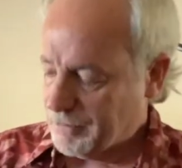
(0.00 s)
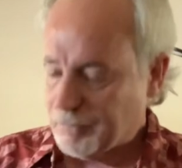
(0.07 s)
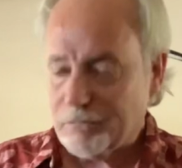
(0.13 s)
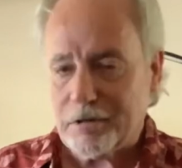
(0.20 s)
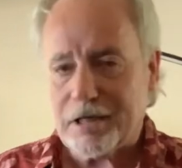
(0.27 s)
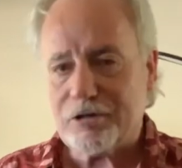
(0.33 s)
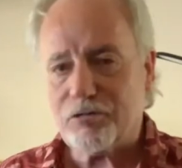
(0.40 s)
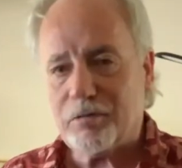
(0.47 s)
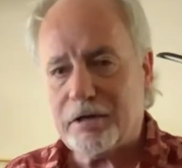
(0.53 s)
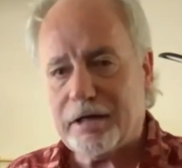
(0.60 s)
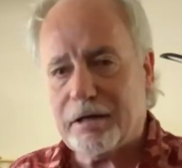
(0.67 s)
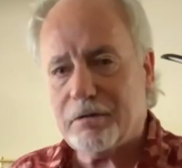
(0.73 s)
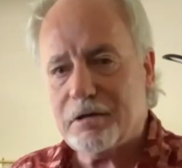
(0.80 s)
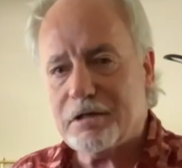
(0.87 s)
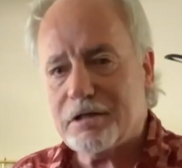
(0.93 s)
that's what
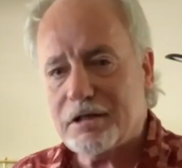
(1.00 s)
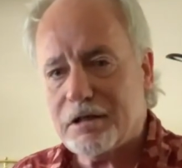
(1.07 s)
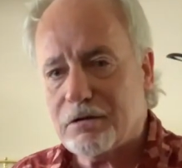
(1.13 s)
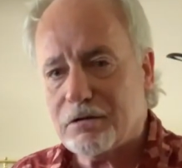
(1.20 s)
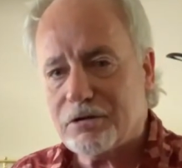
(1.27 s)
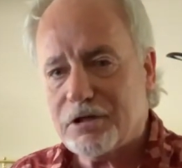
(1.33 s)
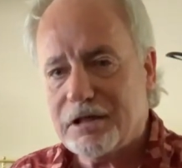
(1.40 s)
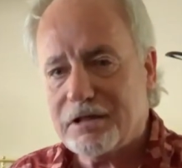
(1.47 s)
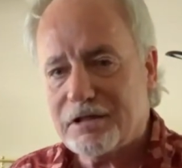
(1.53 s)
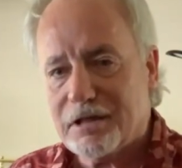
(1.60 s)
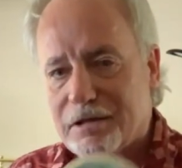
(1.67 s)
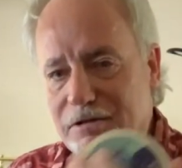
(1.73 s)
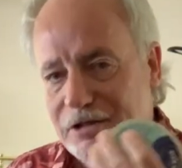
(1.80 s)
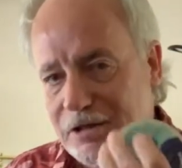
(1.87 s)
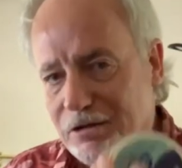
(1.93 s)
Aaron sells. He
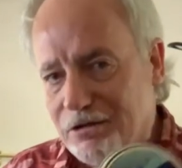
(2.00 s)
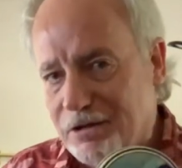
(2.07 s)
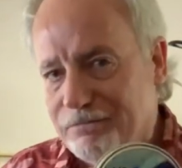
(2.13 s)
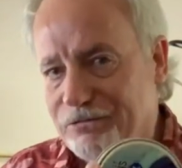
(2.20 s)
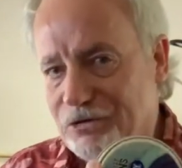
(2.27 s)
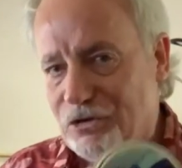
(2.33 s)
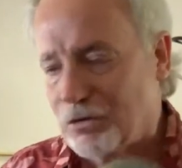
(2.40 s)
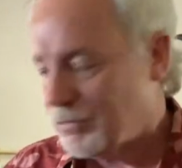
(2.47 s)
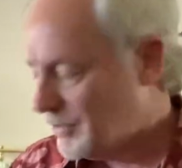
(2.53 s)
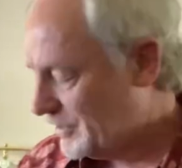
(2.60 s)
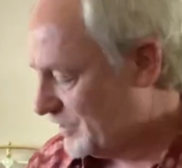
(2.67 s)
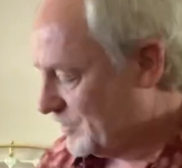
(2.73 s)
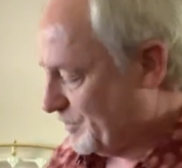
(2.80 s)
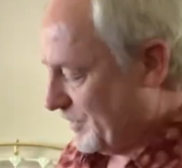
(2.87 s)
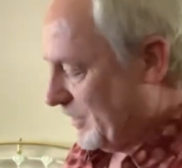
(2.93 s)
sells it for
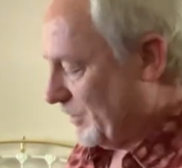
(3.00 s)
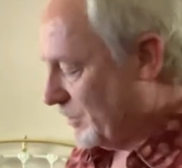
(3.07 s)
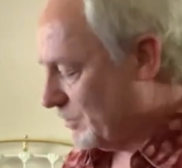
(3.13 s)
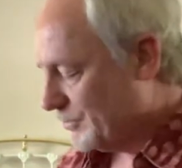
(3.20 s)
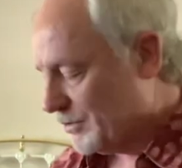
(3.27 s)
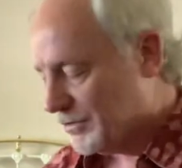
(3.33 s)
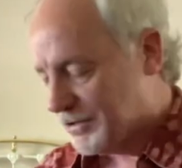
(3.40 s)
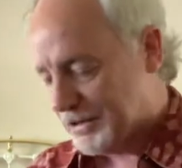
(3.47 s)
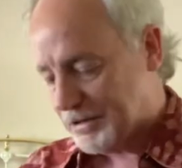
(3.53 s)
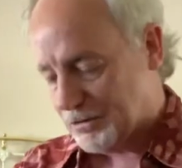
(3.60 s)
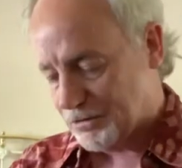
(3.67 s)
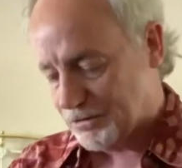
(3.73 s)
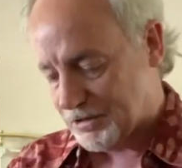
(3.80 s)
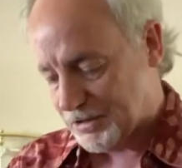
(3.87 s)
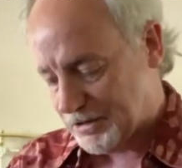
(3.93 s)
toys, but he also
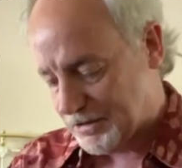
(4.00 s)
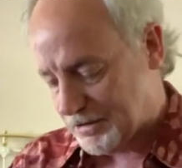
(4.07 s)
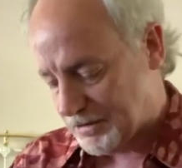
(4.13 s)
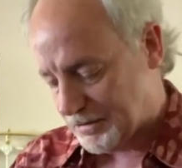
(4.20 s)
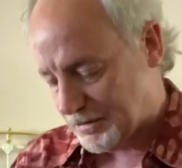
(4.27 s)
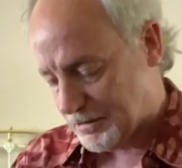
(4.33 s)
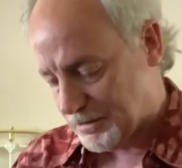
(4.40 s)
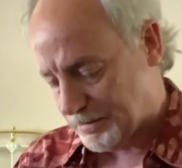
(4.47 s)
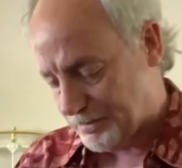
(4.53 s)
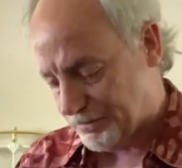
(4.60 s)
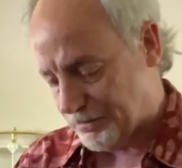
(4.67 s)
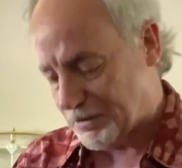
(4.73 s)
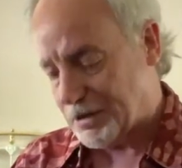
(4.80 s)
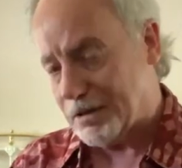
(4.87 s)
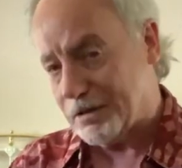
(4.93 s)
sells it,
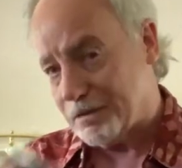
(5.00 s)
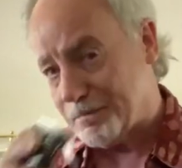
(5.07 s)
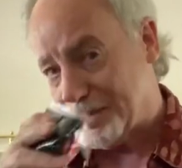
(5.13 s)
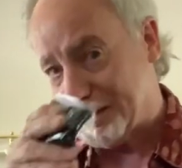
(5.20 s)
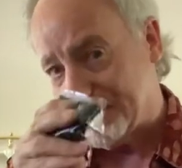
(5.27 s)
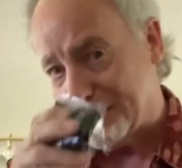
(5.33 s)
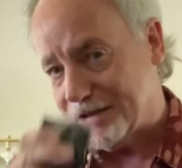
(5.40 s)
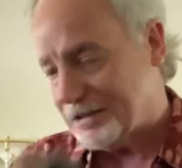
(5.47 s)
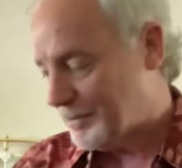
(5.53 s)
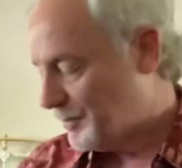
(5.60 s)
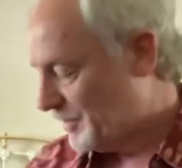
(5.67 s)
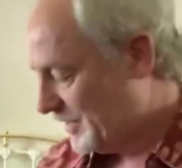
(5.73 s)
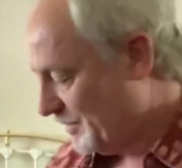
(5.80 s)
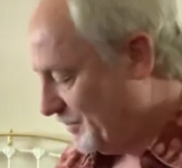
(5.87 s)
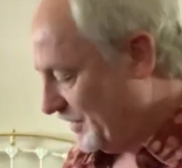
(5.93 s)
not the magnetic
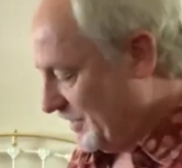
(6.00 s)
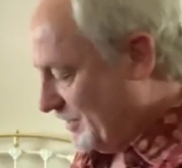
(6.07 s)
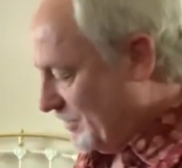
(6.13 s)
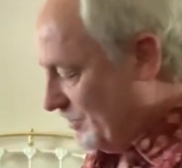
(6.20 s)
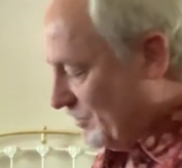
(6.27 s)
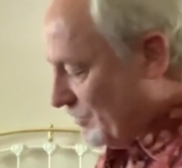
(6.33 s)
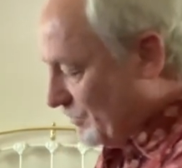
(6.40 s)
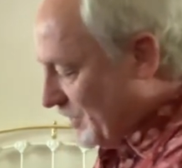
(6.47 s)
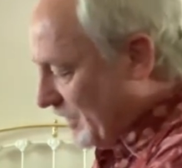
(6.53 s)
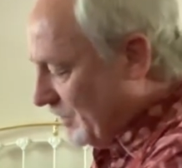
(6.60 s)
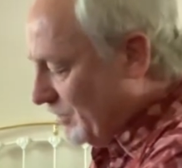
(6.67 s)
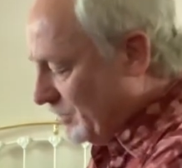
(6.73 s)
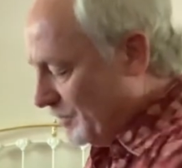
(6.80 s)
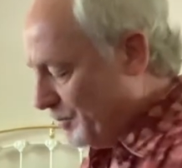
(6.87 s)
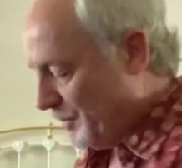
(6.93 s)
putty, but he sells the
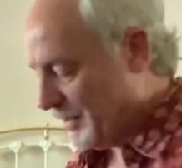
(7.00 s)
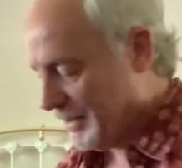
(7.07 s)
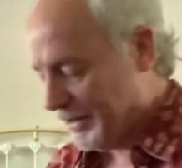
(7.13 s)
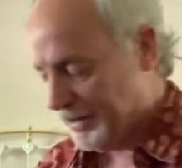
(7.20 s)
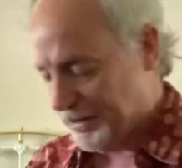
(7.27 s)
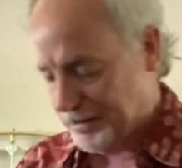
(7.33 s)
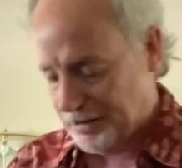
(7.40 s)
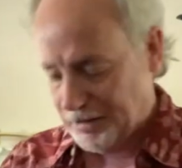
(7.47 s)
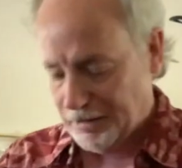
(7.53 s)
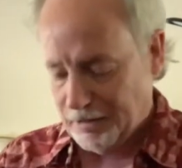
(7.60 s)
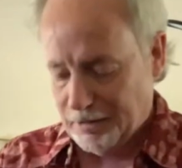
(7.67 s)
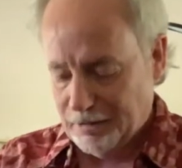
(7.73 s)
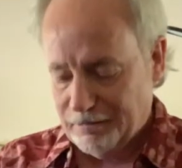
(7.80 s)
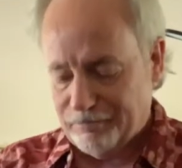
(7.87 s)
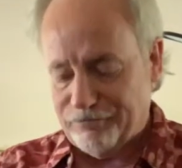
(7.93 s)
regular putty
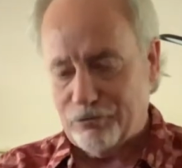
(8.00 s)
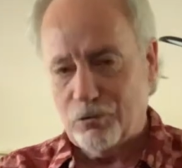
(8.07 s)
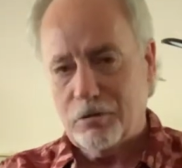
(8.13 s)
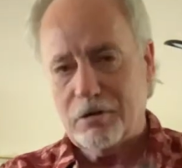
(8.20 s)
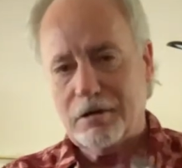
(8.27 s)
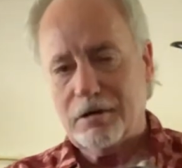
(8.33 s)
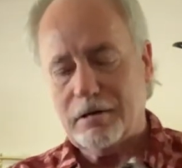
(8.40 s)
for